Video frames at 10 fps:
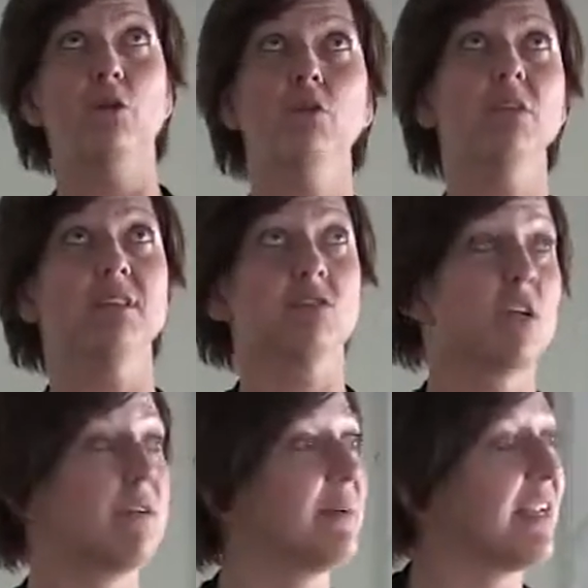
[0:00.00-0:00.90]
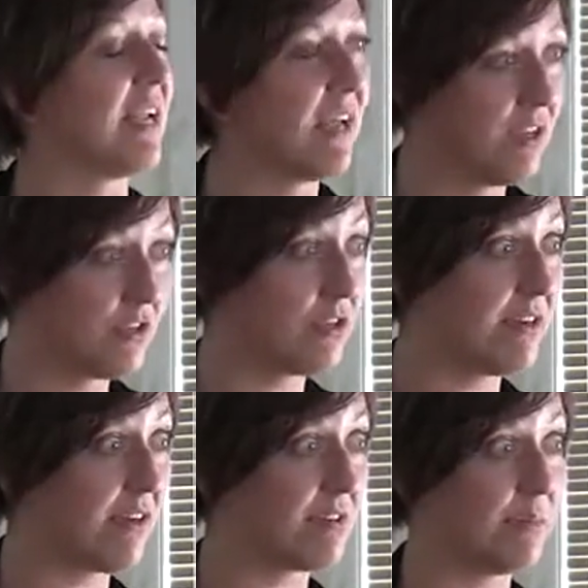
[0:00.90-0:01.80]
who this gentleman
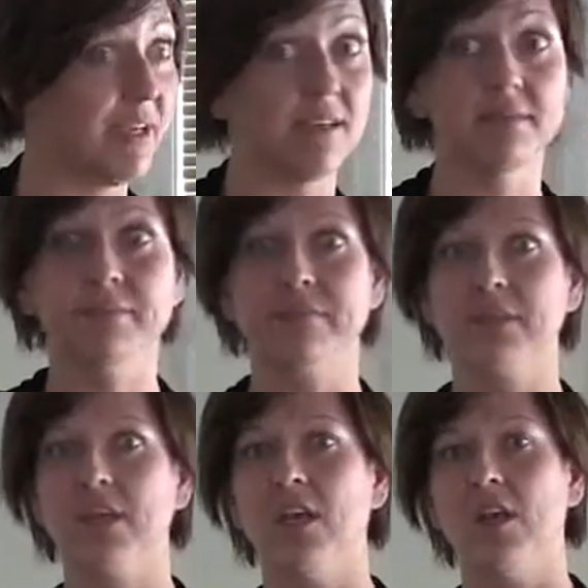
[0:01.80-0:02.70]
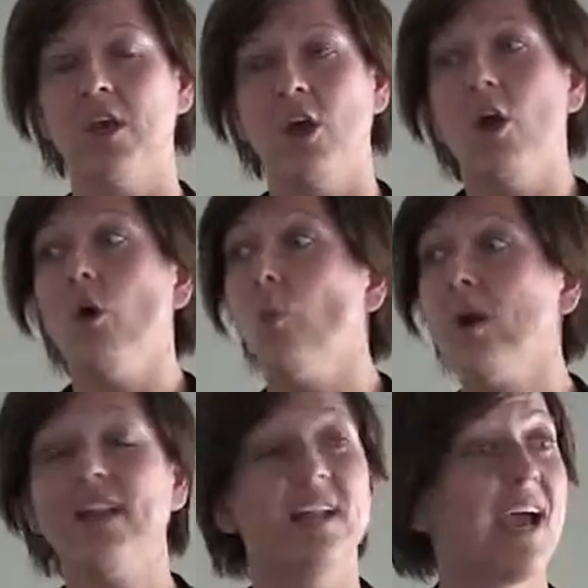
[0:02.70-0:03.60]
turned out to be.
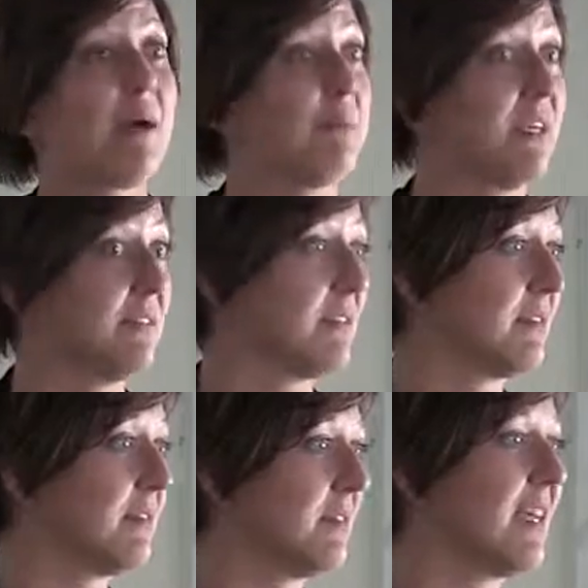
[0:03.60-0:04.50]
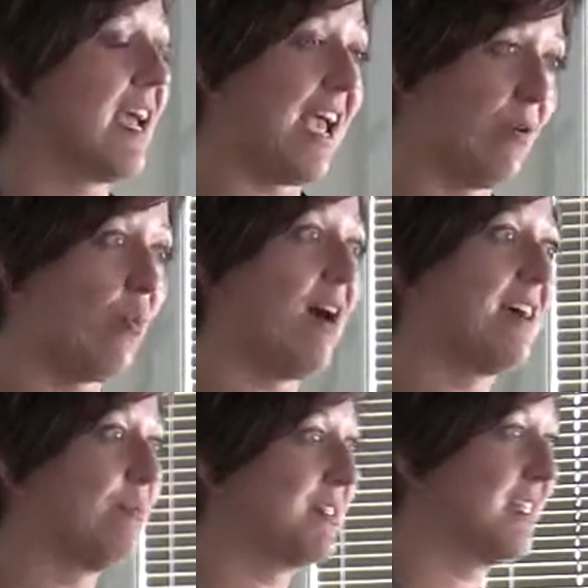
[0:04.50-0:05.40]
What had happened, and
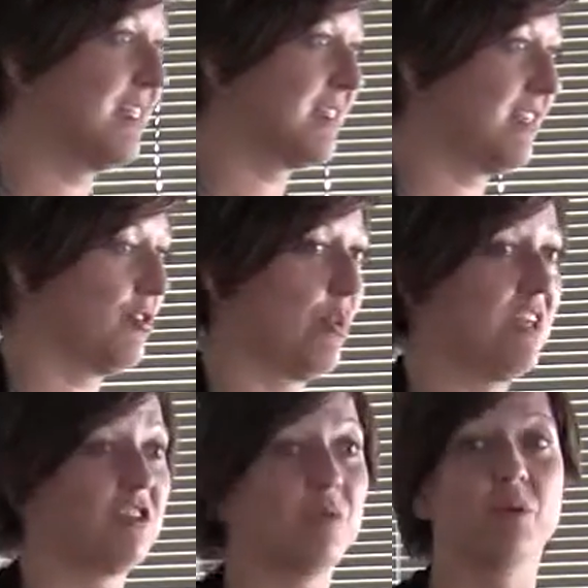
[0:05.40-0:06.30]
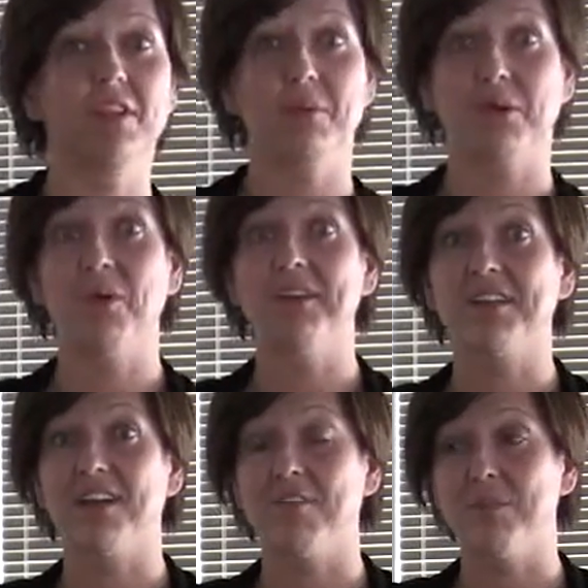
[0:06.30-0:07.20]
why I was in this situation where they were going to
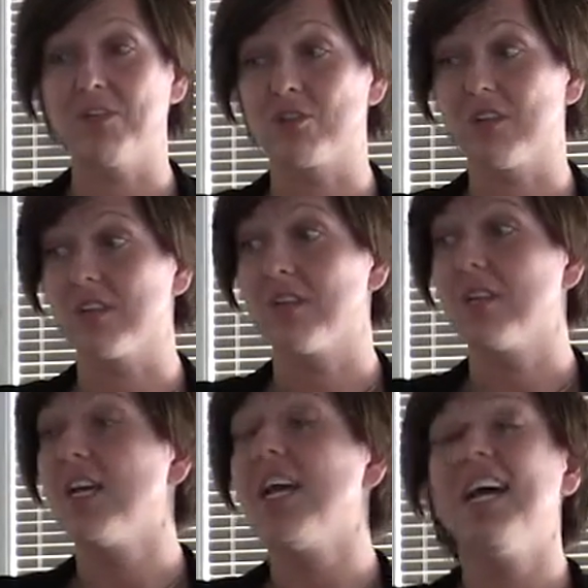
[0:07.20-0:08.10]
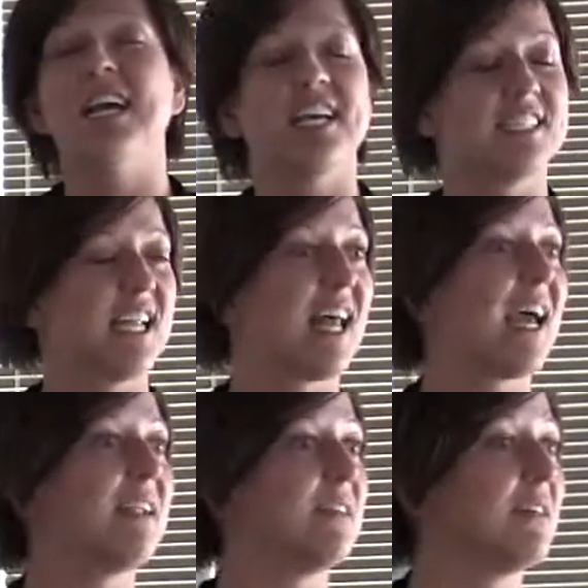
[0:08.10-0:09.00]
cut off my shirt, is that I
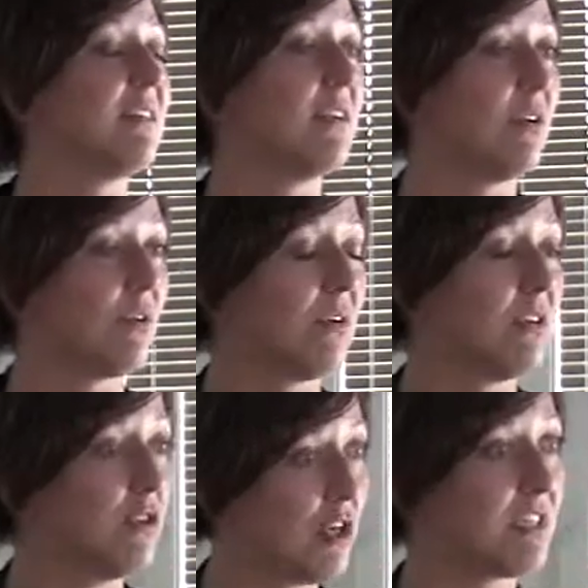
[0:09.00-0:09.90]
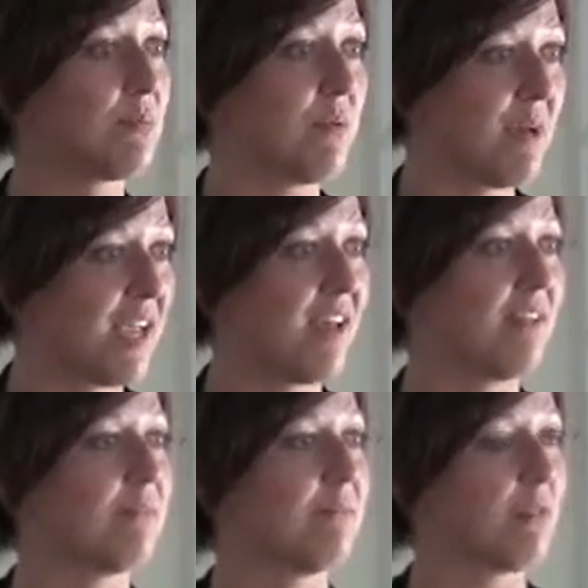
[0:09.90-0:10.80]
had just put my
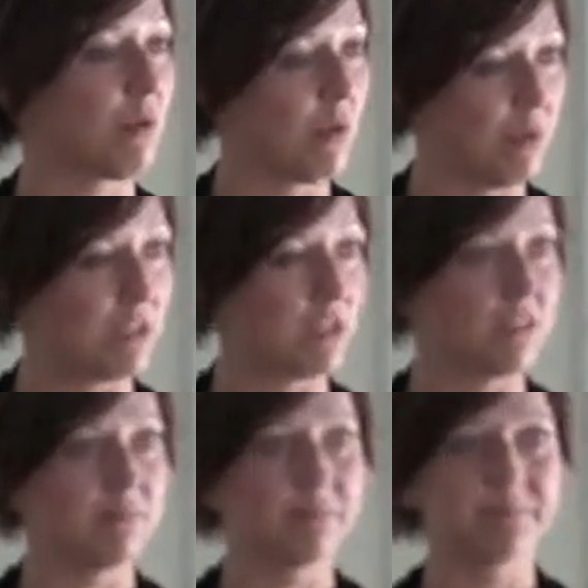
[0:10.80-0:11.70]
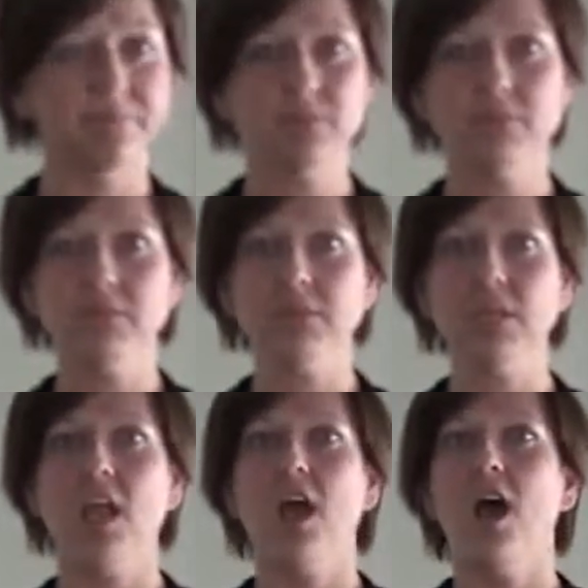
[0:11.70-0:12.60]
head through a windshield.
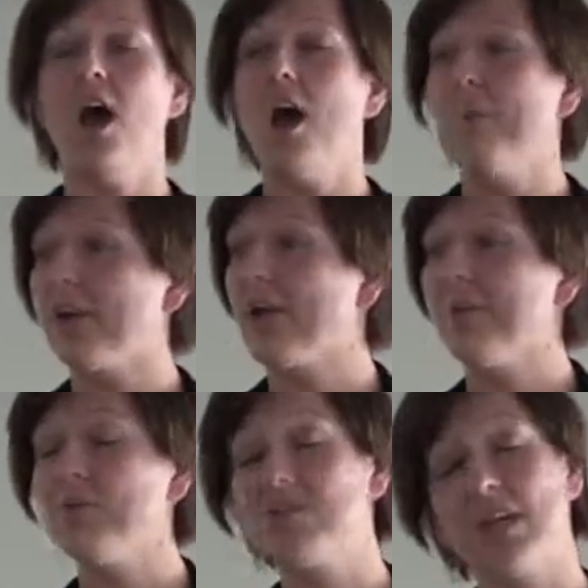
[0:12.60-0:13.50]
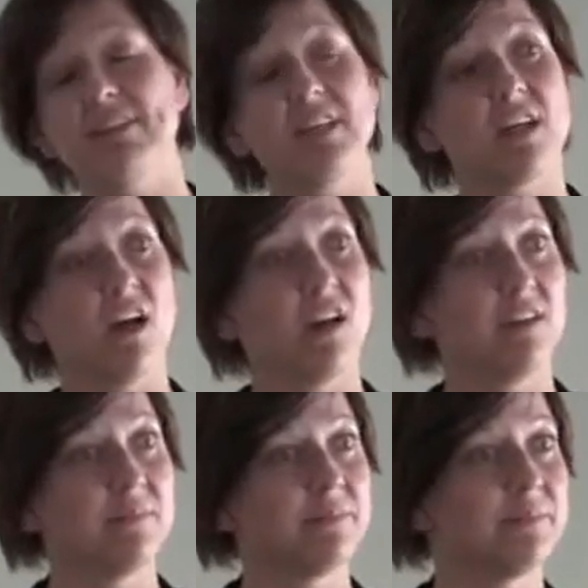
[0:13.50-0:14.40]
My grandma was driving the car,